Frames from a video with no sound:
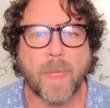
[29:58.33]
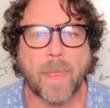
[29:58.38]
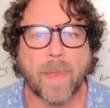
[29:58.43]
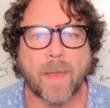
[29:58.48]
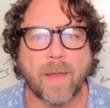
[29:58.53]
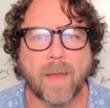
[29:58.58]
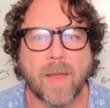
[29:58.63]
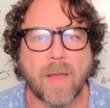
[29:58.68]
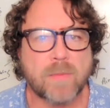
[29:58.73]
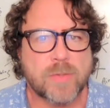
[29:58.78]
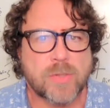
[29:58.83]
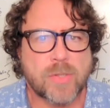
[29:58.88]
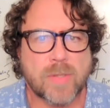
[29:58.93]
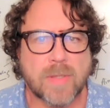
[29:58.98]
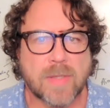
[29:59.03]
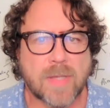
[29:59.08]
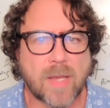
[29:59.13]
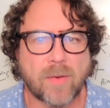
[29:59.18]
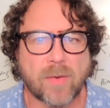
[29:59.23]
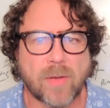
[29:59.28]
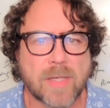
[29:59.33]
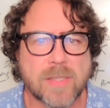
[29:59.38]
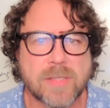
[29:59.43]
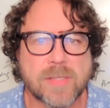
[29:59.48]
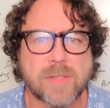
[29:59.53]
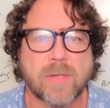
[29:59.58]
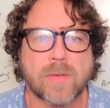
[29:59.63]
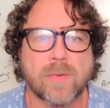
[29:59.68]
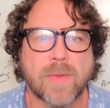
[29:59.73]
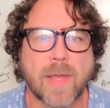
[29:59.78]
I'm sure they would let
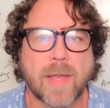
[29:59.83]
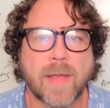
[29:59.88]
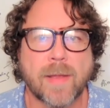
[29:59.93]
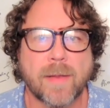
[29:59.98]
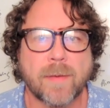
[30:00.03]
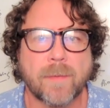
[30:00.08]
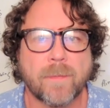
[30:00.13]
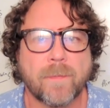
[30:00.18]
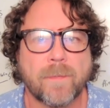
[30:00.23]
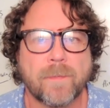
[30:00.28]
you do that.